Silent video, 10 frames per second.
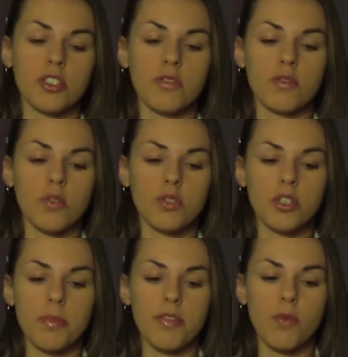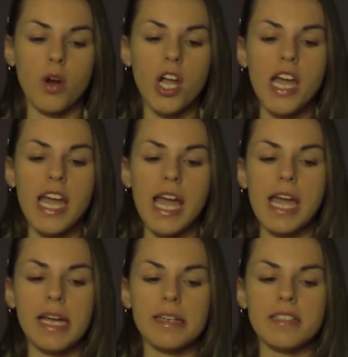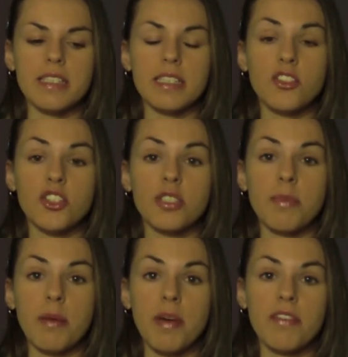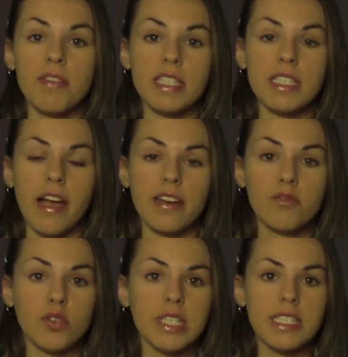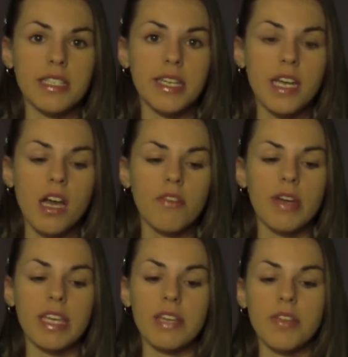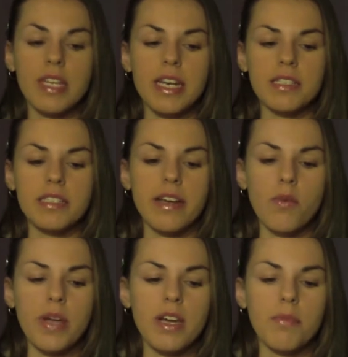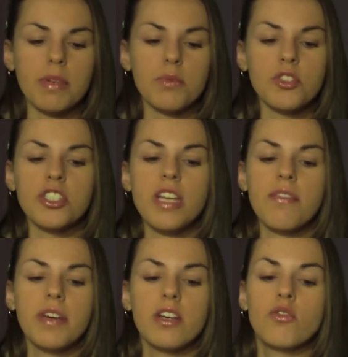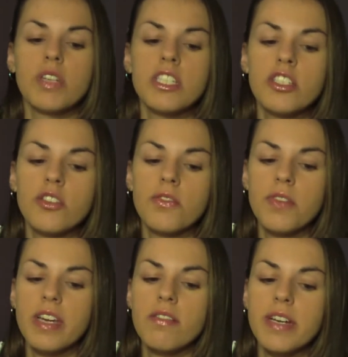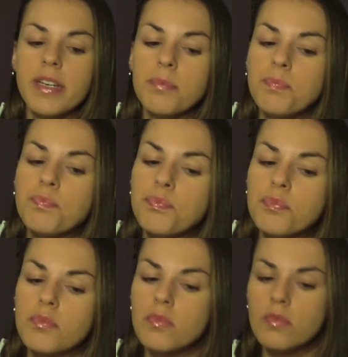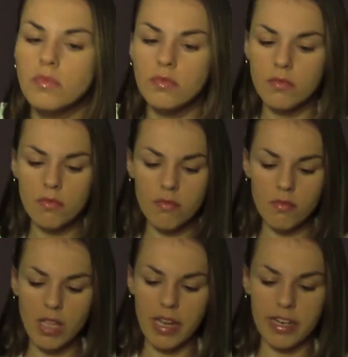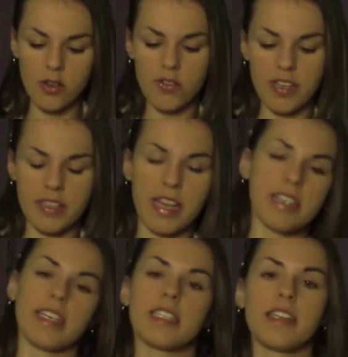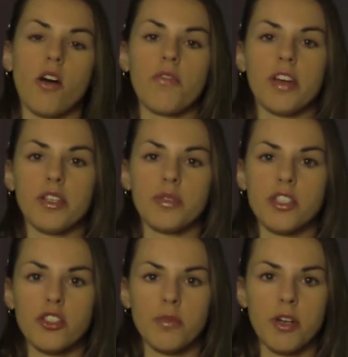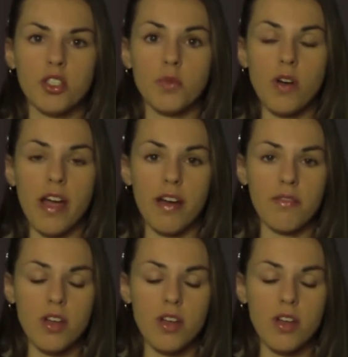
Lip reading: the lotion before, and it's just made my face kind of greasy. Like even the next day I'll wake up and it will just have like a greasier feeling, and I don't like that, and I can tell if I use it too much it will have